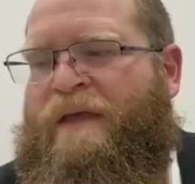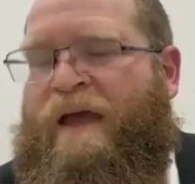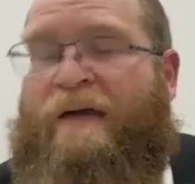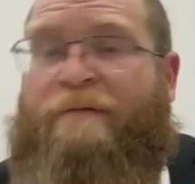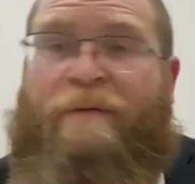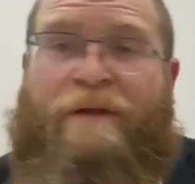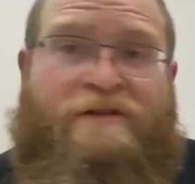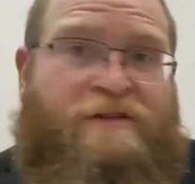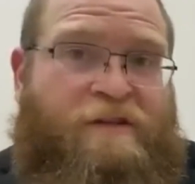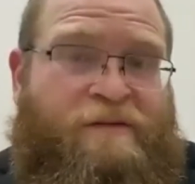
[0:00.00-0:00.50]
I
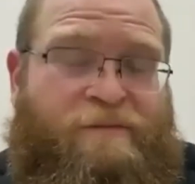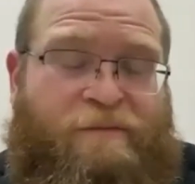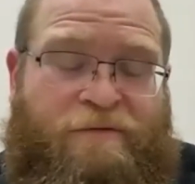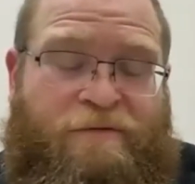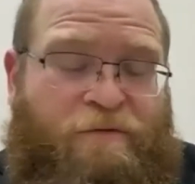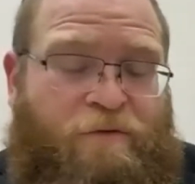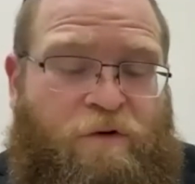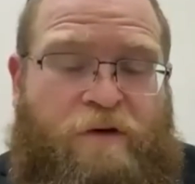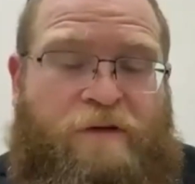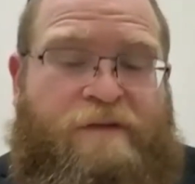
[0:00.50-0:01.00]
mentioned this
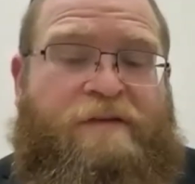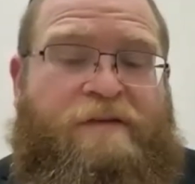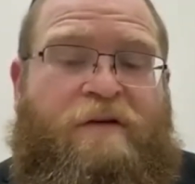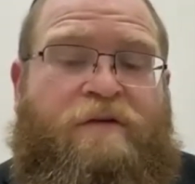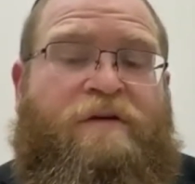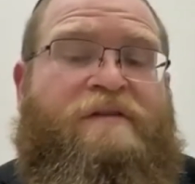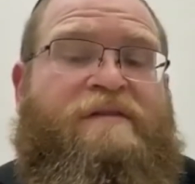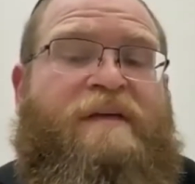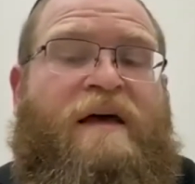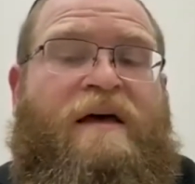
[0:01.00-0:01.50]
before
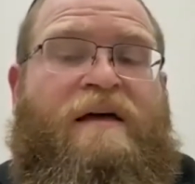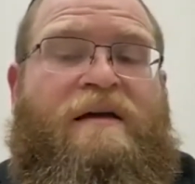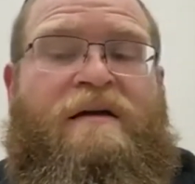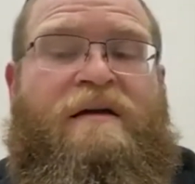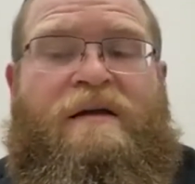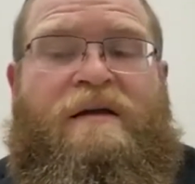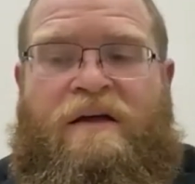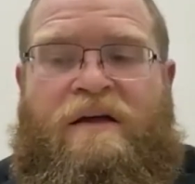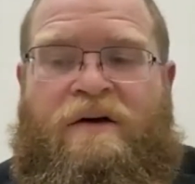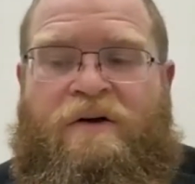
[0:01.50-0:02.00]
also, is that
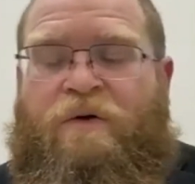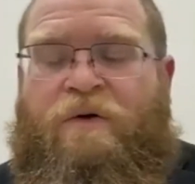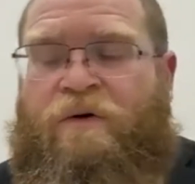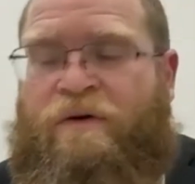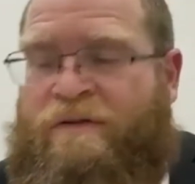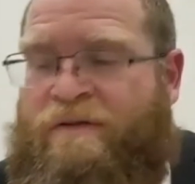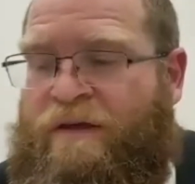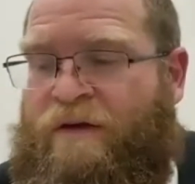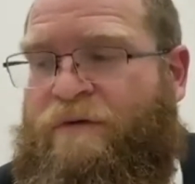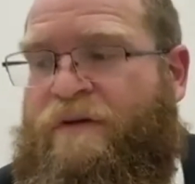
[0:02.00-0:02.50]

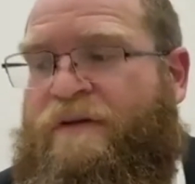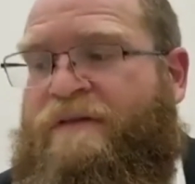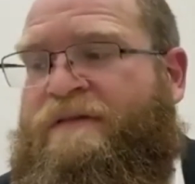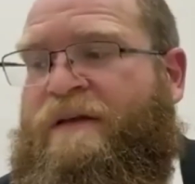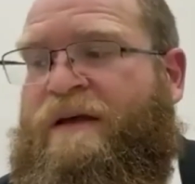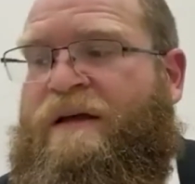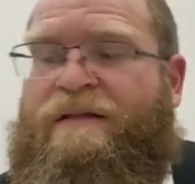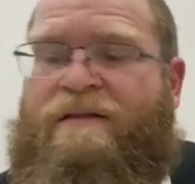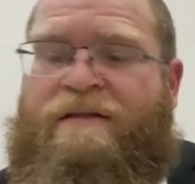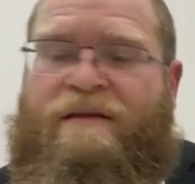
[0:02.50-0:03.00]
according to the
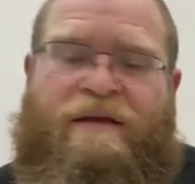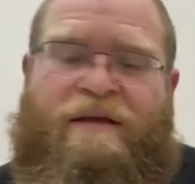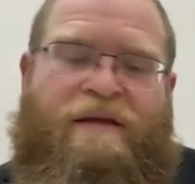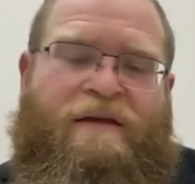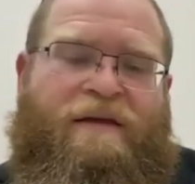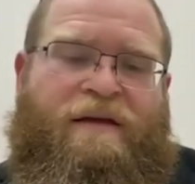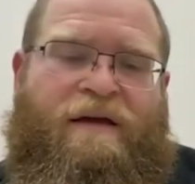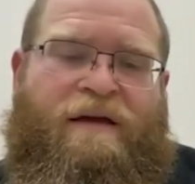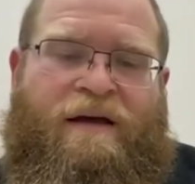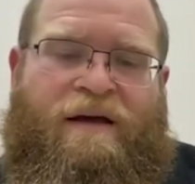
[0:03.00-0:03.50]
Arizal,
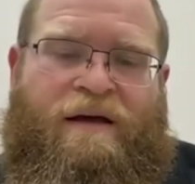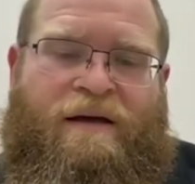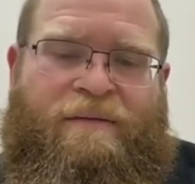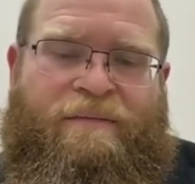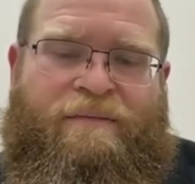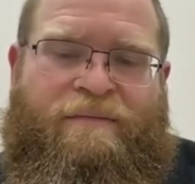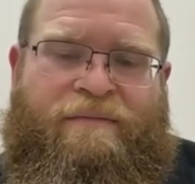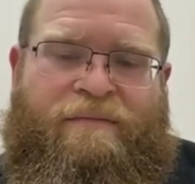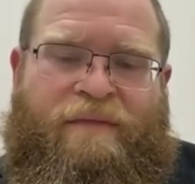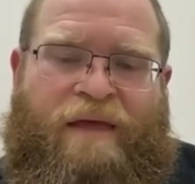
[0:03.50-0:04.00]

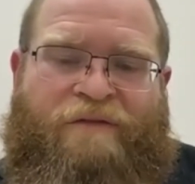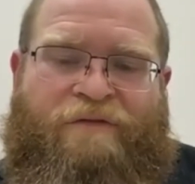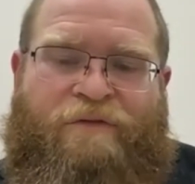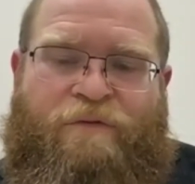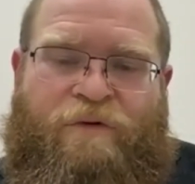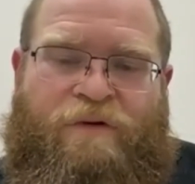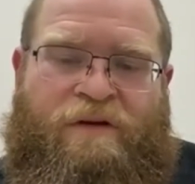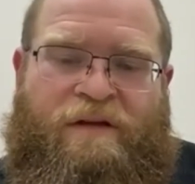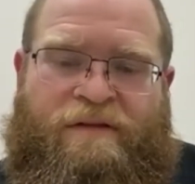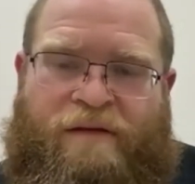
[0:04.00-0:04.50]

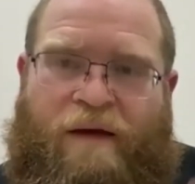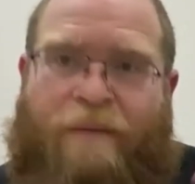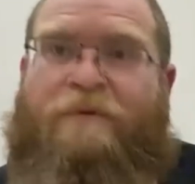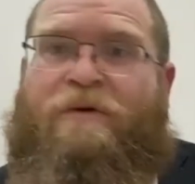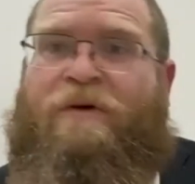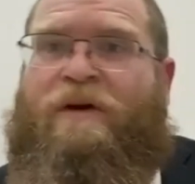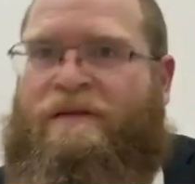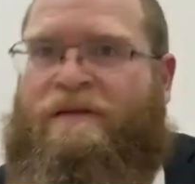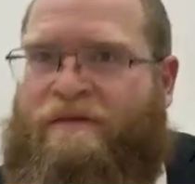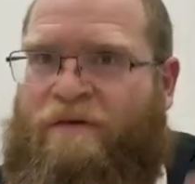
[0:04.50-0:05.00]
everyone needs
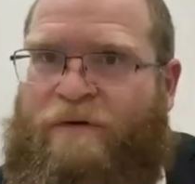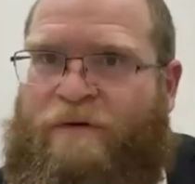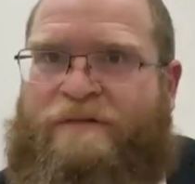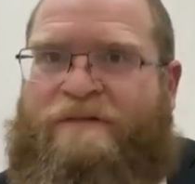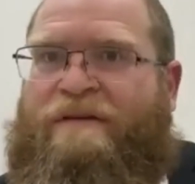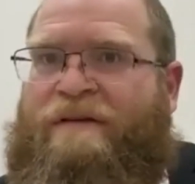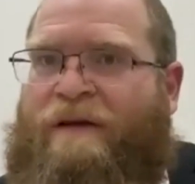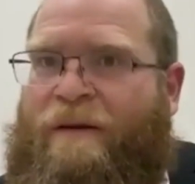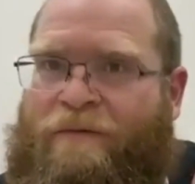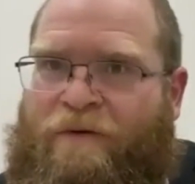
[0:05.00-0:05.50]
upgrades. You
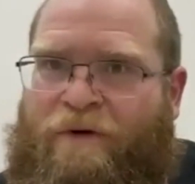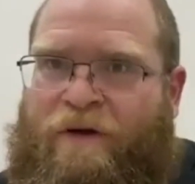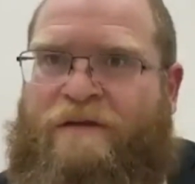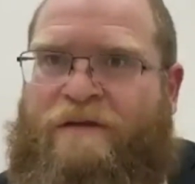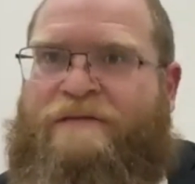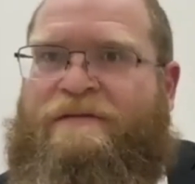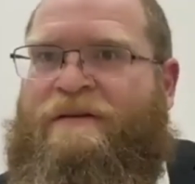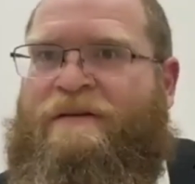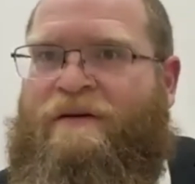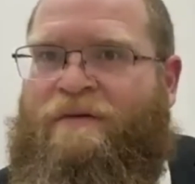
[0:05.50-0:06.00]
always need
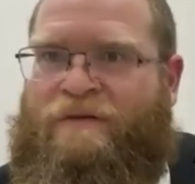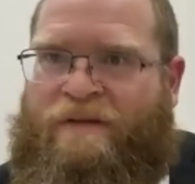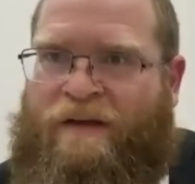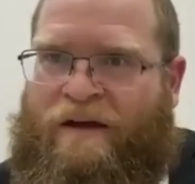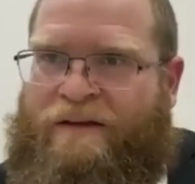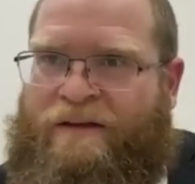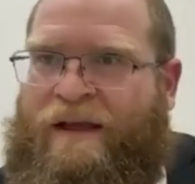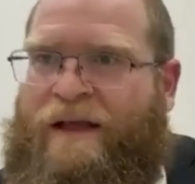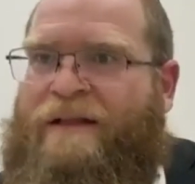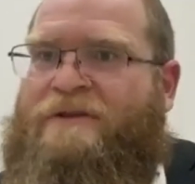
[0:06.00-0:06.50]
upgrades, with
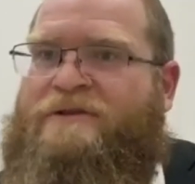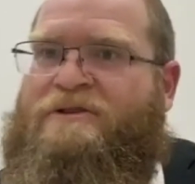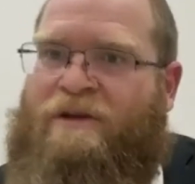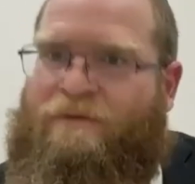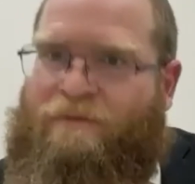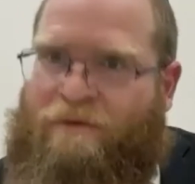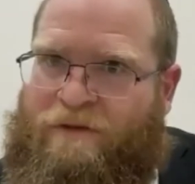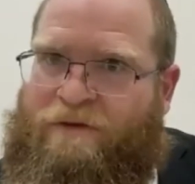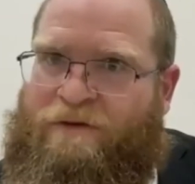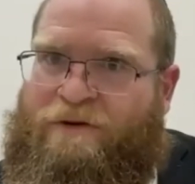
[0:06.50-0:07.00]
technology
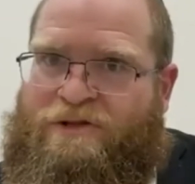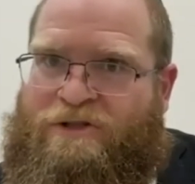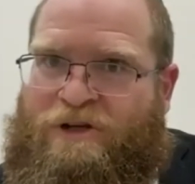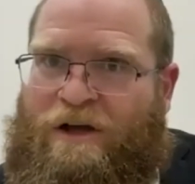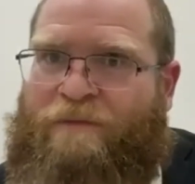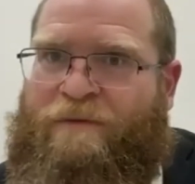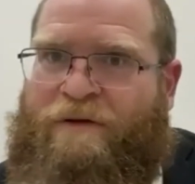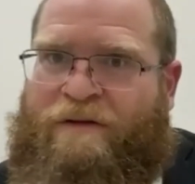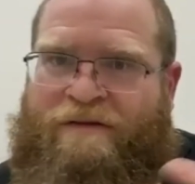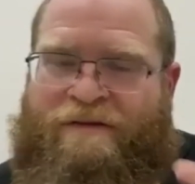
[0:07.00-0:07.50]
and with your
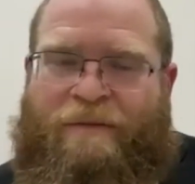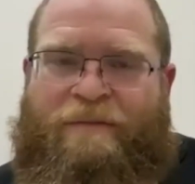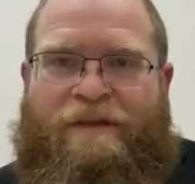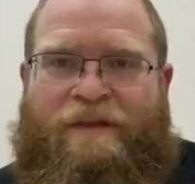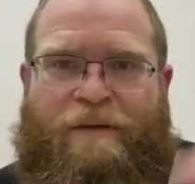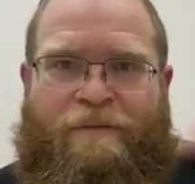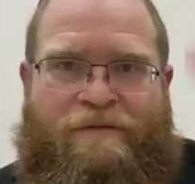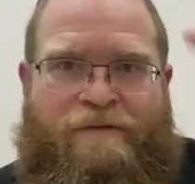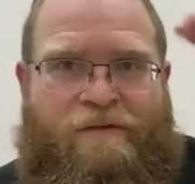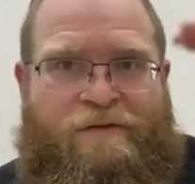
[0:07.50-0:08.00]
neshama.
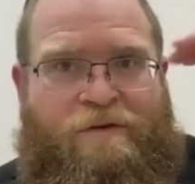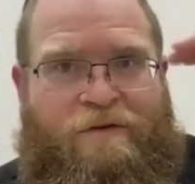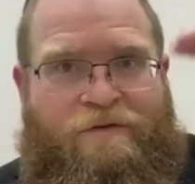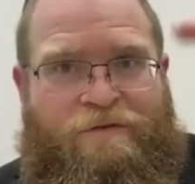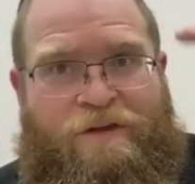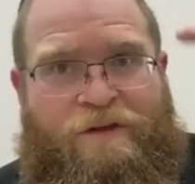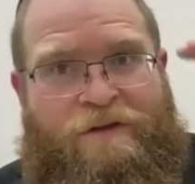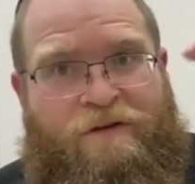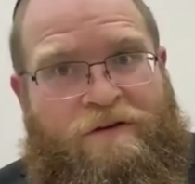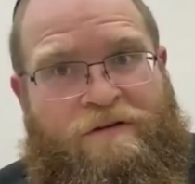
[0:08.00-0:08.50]
Sometimes you sort
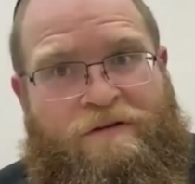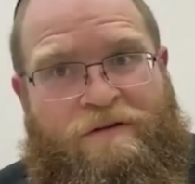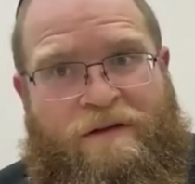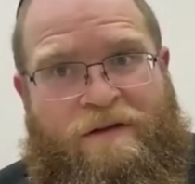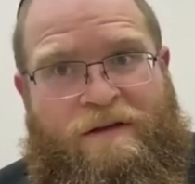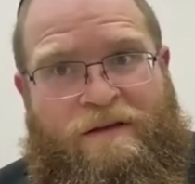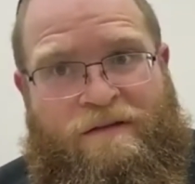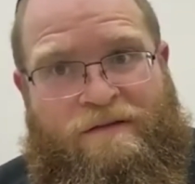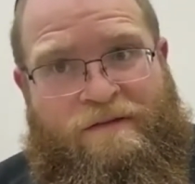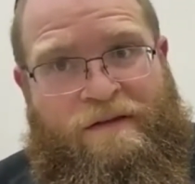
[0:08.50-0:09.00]
of hit your
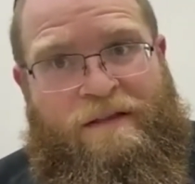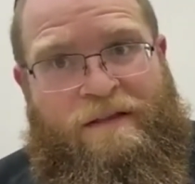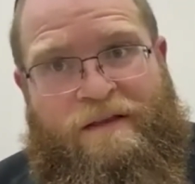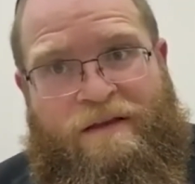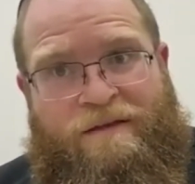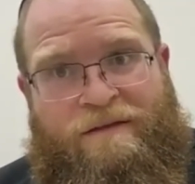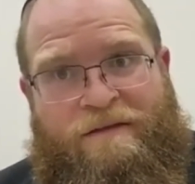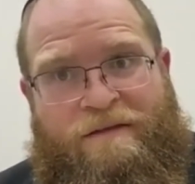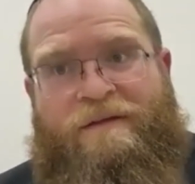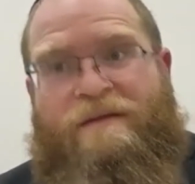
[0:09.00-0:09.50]

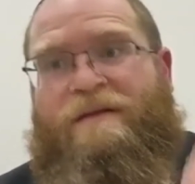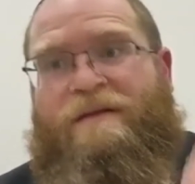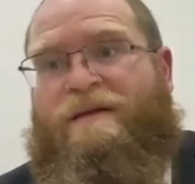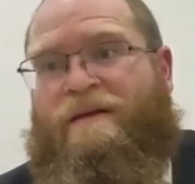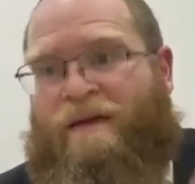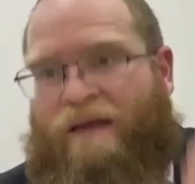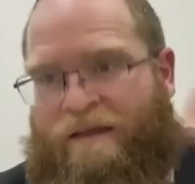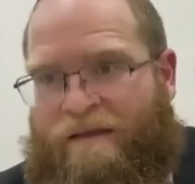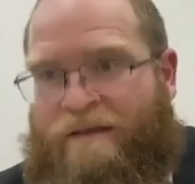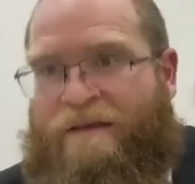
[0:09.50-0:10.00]
ceiling
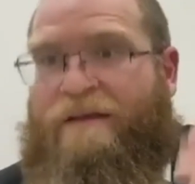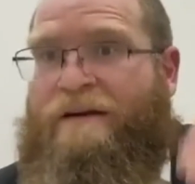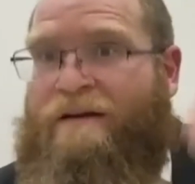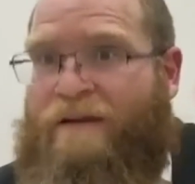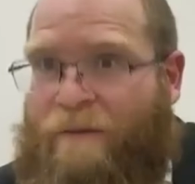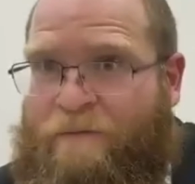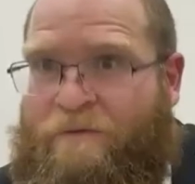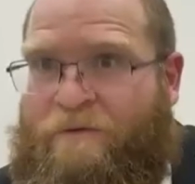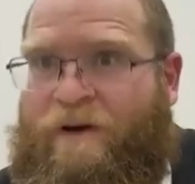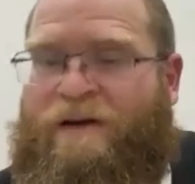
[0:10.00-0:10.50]
and you need an
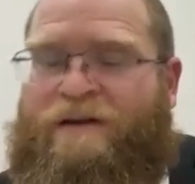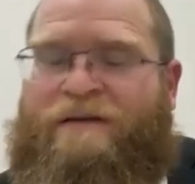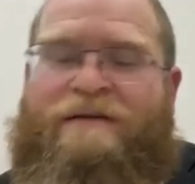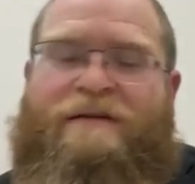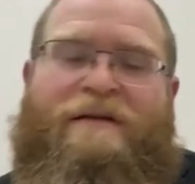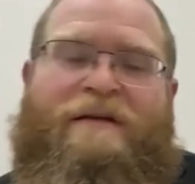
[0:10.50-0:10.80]
upgrade.